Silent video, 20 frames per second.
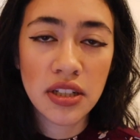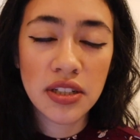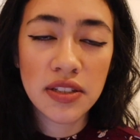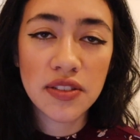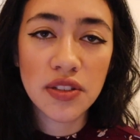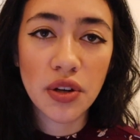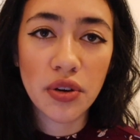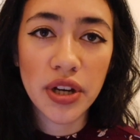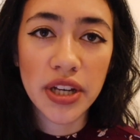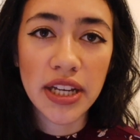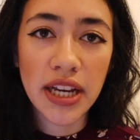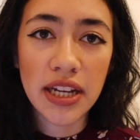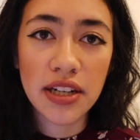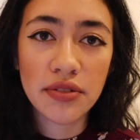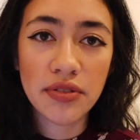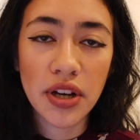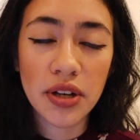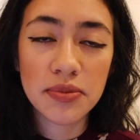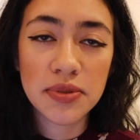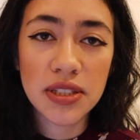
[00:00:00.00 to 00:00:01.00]
So it kind of
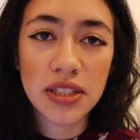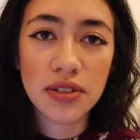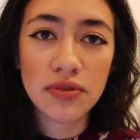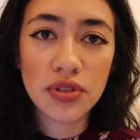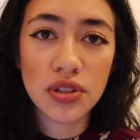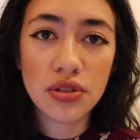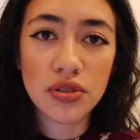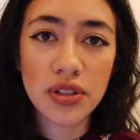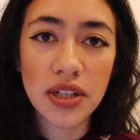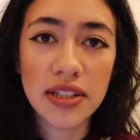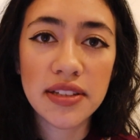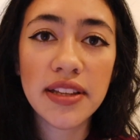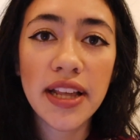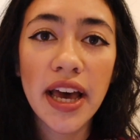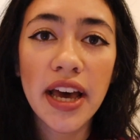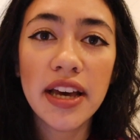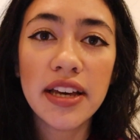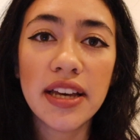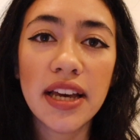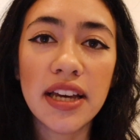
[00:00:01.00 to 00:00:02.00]
helps give you a net.